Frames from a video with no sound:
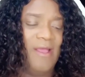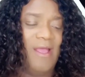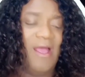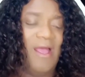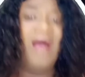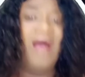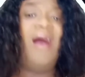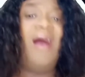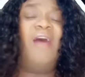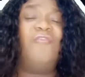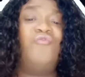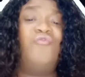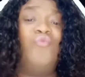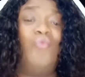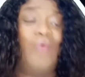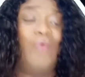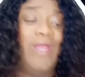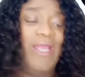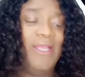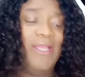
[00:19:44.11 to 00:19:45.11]
of
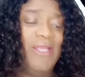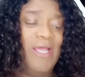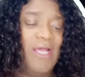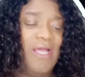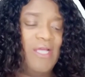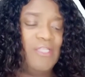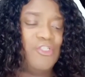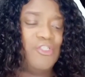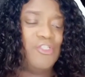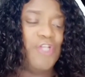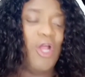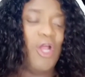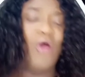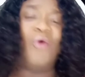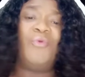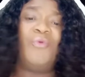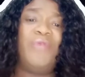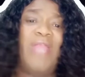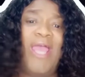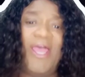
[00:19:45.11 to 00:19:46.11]
when Joe
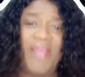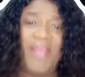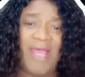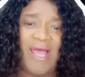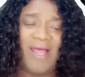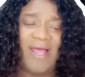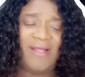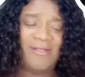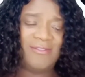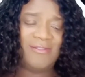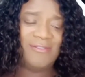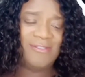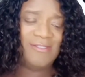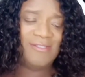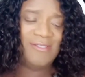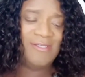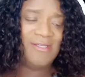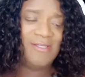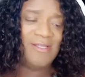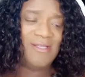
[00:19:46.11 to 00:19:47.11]
Netta
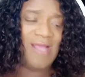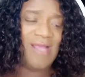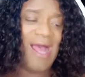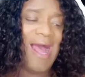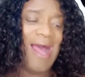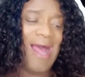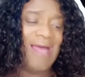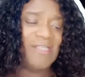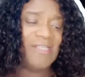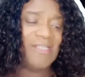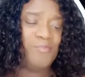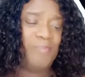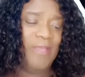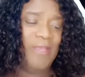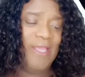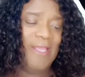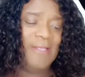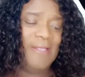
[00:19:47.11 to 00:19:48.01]
Cosby